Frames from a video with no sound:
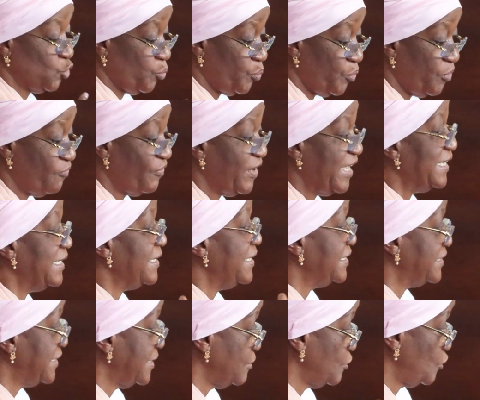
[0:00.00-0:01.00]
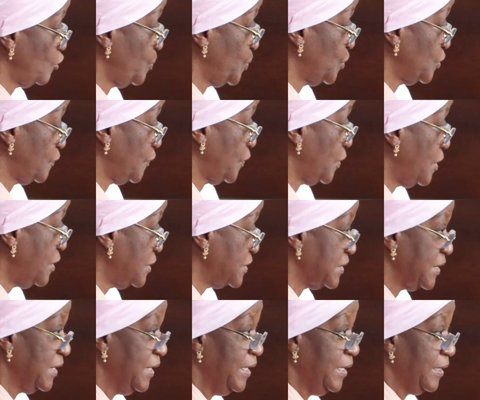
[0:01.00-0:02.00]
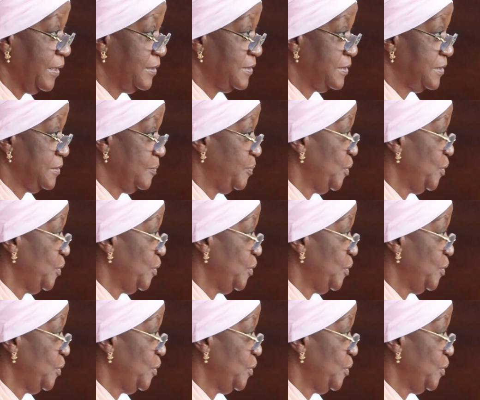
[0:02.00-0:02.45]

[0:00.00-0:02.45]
to provide the necessary support for us, because